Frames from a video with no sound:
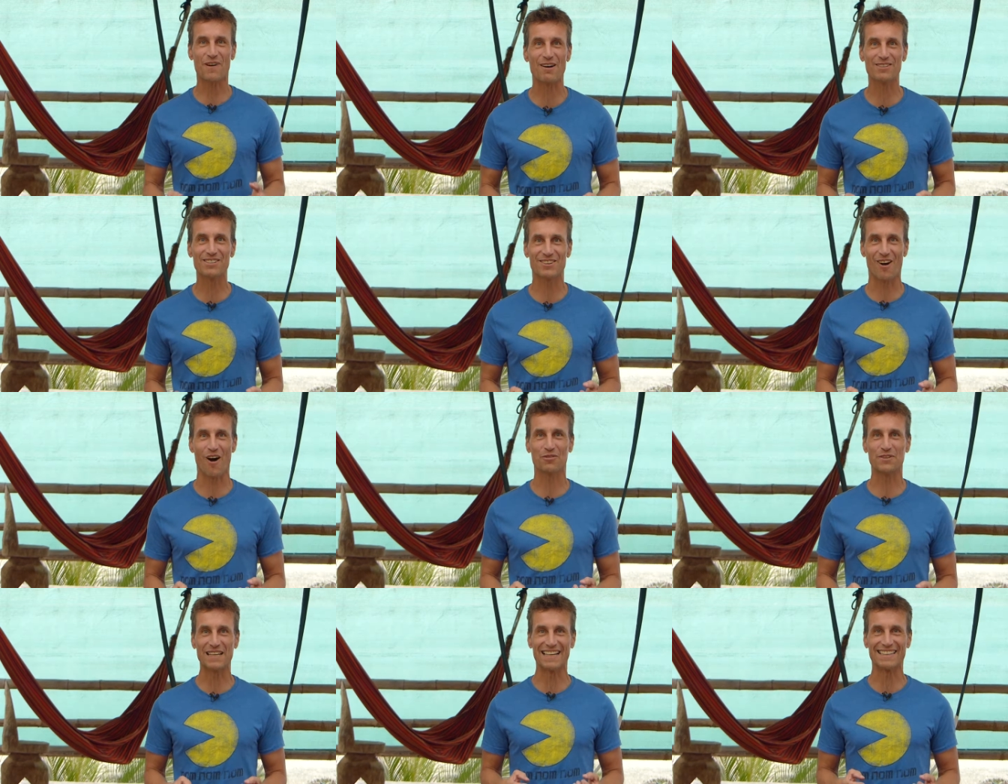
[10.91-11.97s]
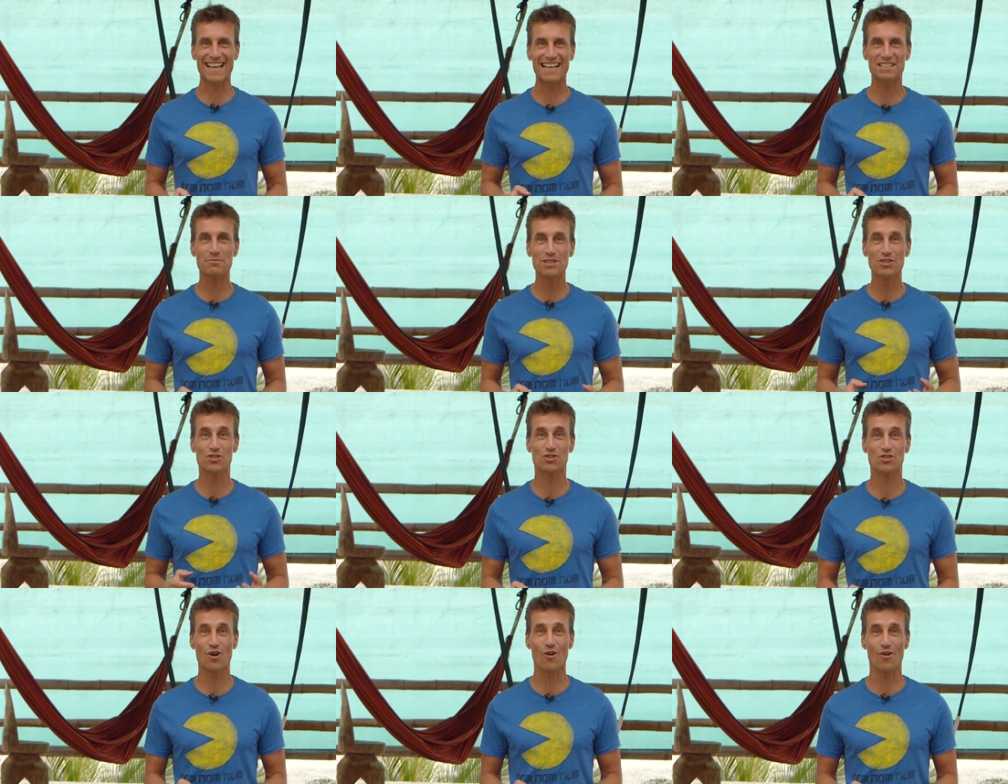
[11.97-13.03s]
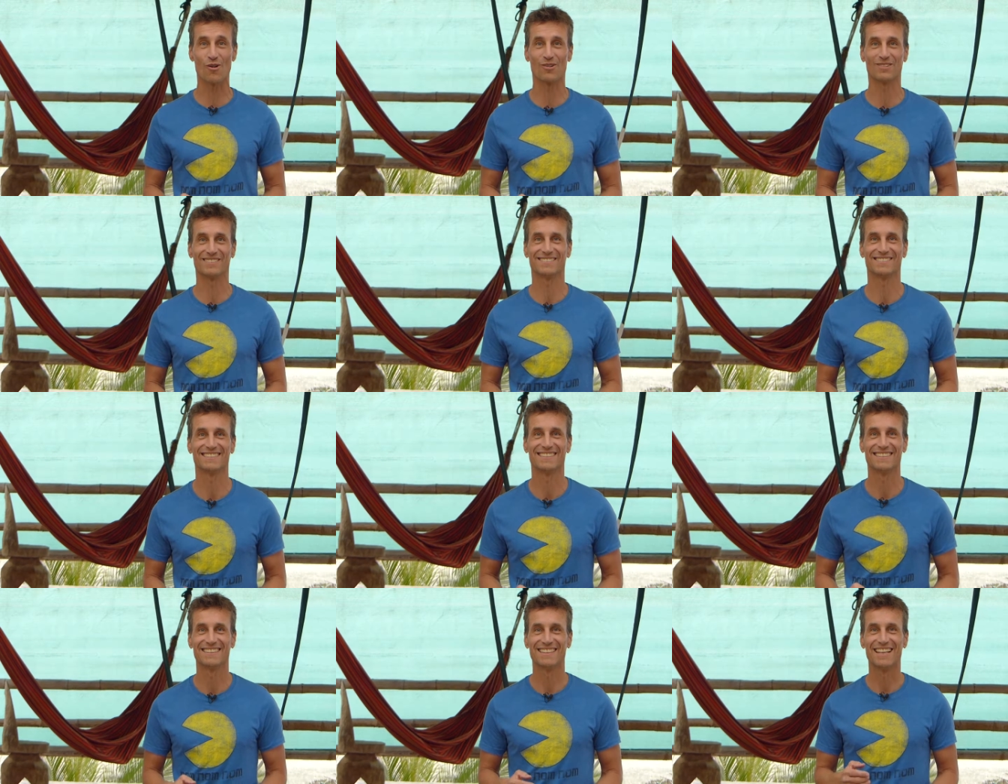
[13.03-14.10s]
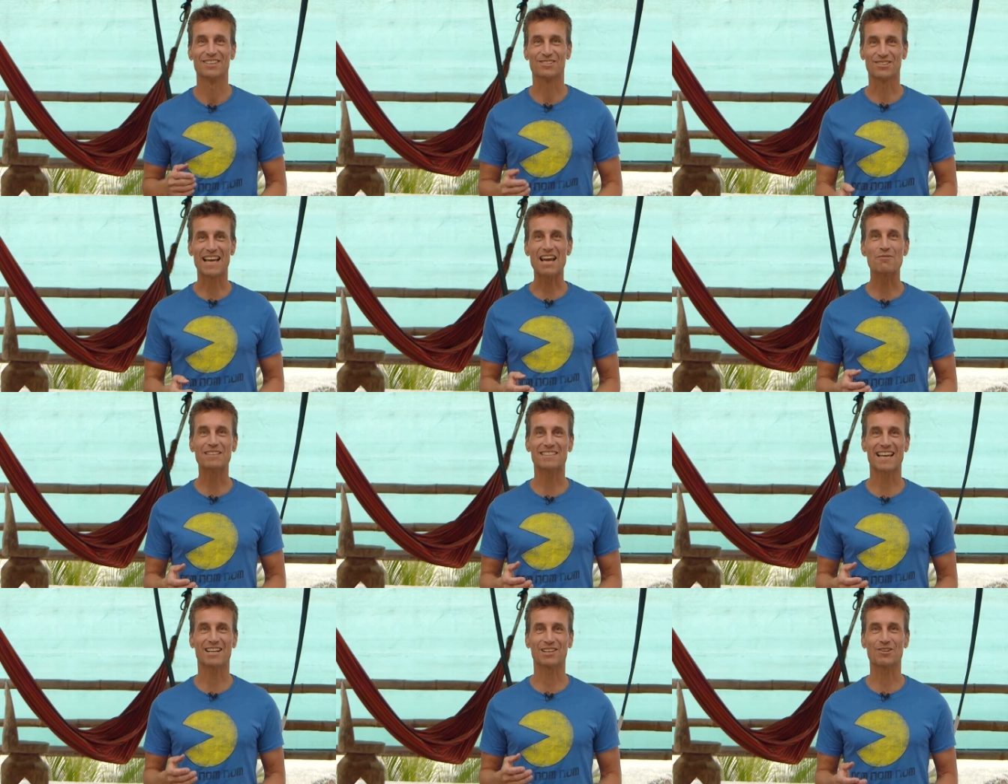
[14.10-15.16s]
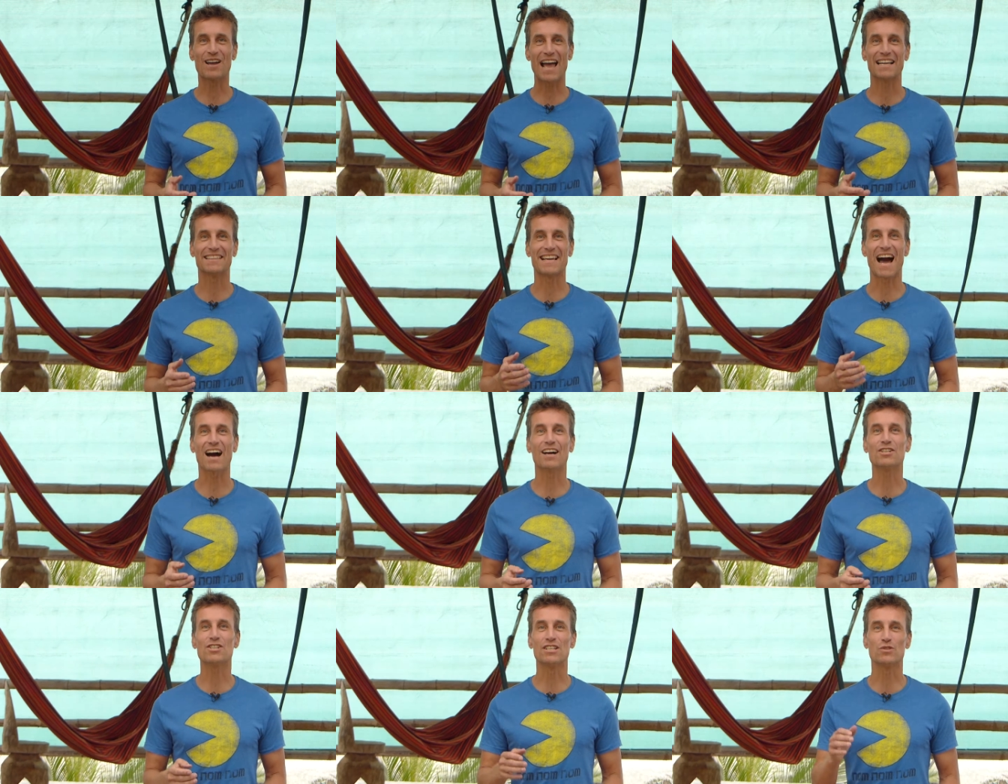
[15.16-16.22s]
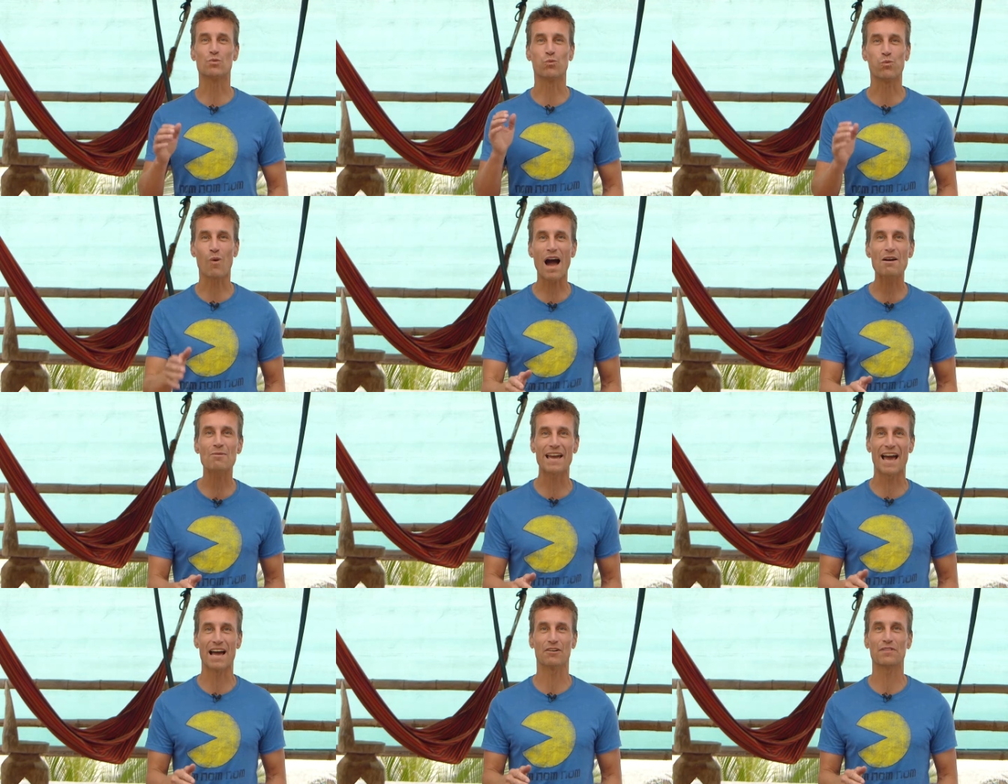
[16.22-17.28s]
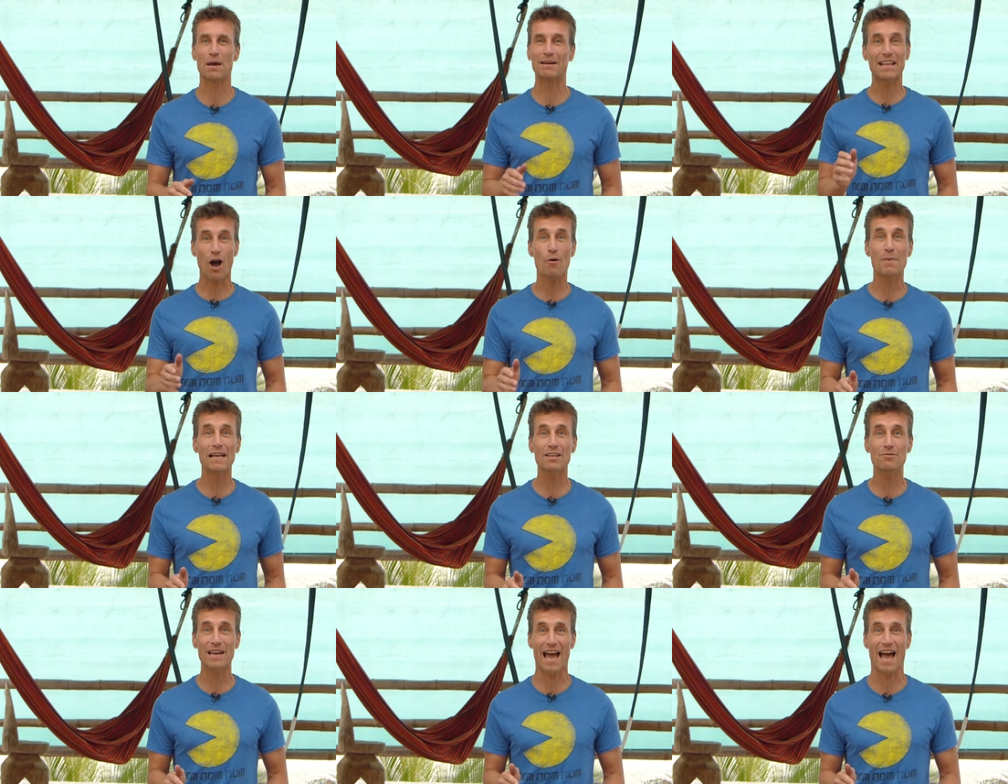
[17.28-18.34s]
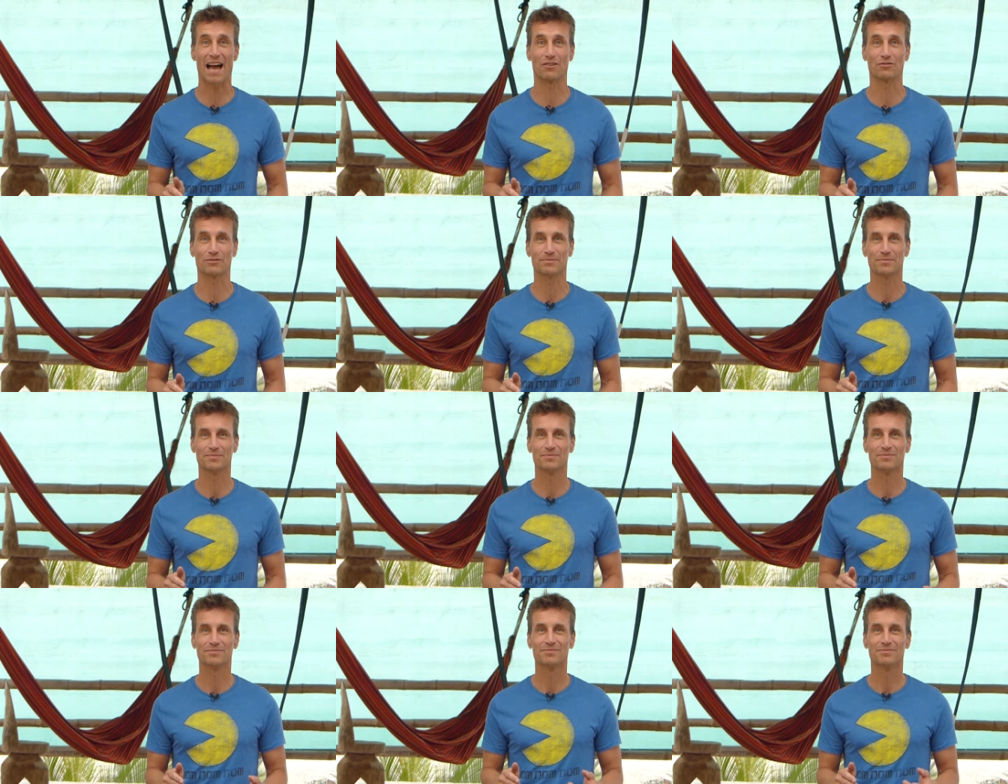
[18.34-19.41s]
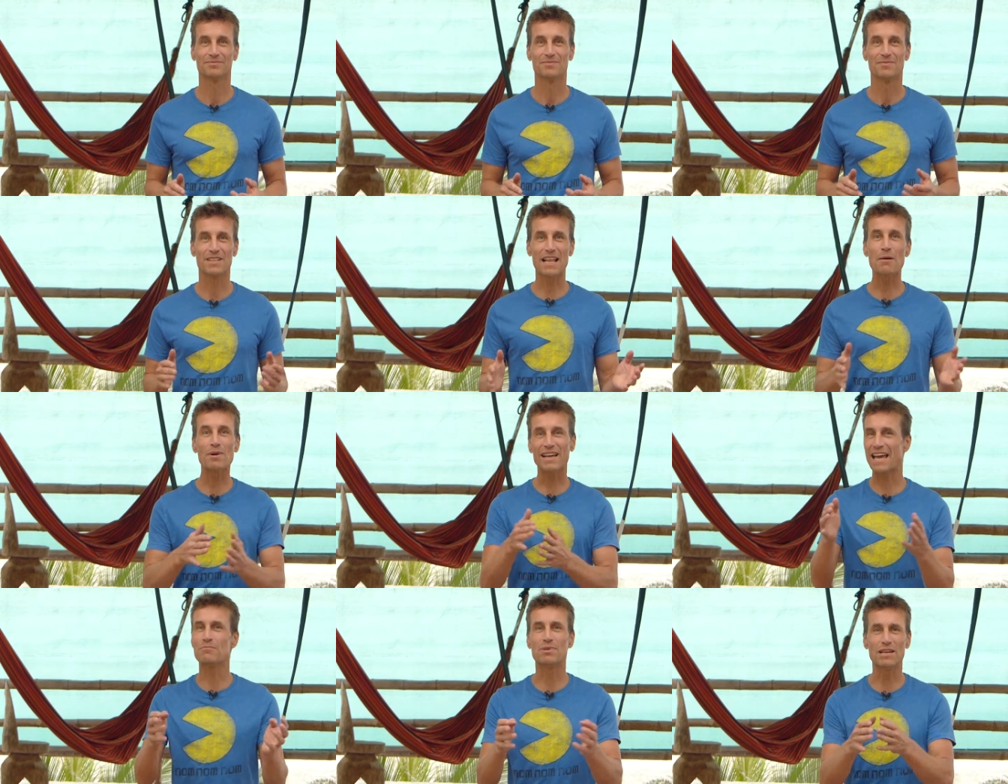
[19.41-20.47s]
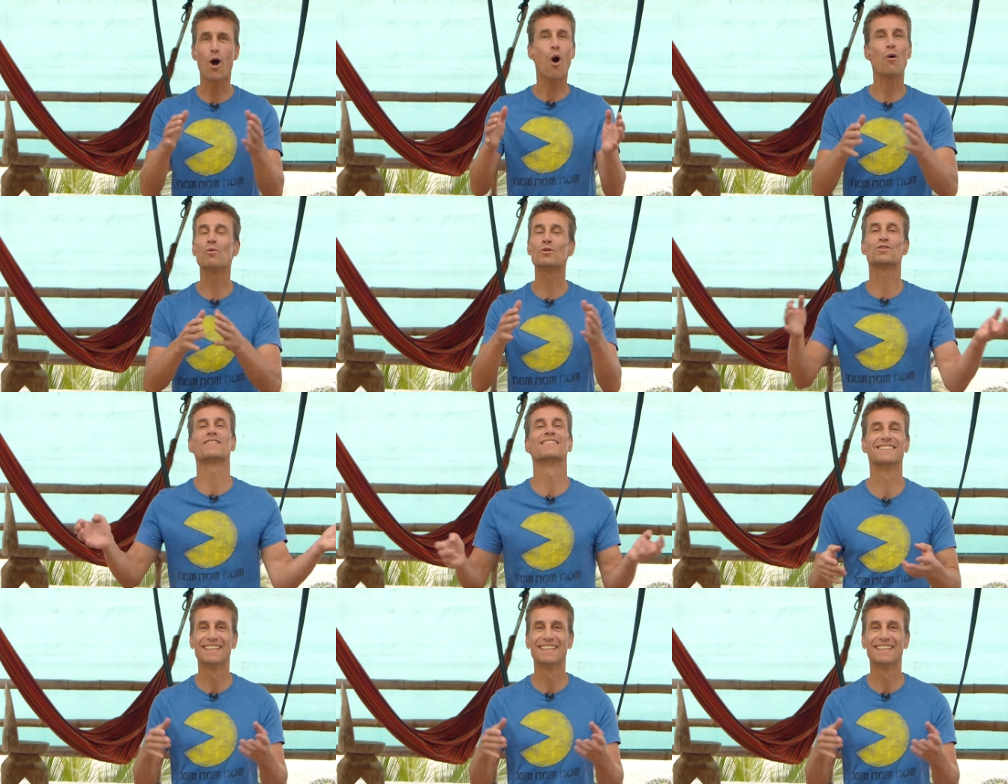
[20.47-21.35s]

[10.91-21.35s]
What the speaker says: founder of The Anatomy Show. Today we'll take a look at the arches, why we have them and how many we have. The number can be almost